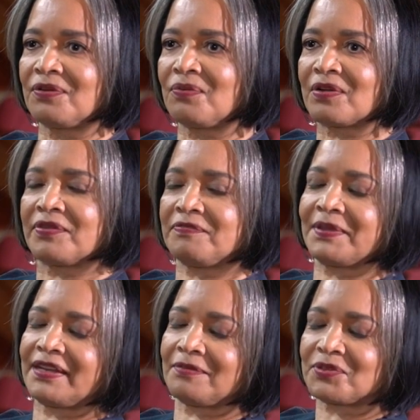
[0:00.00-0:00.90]
what we've
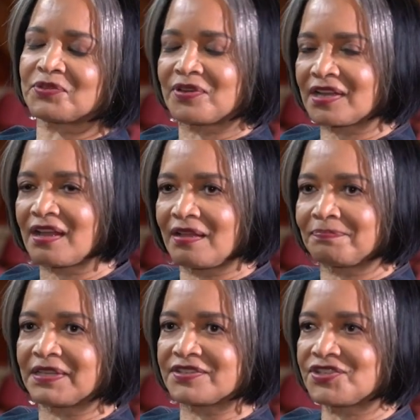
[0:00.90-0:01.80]
been able to
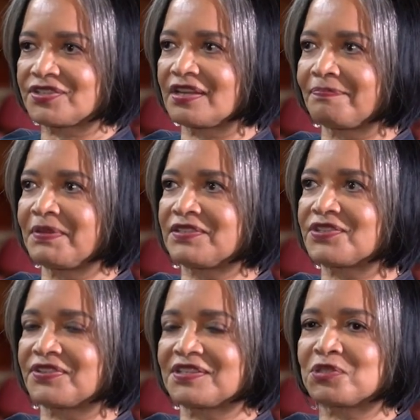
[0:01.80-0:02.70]
accomplish up
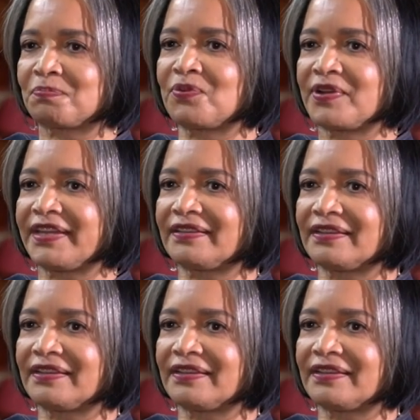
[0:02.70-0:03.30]
until this point.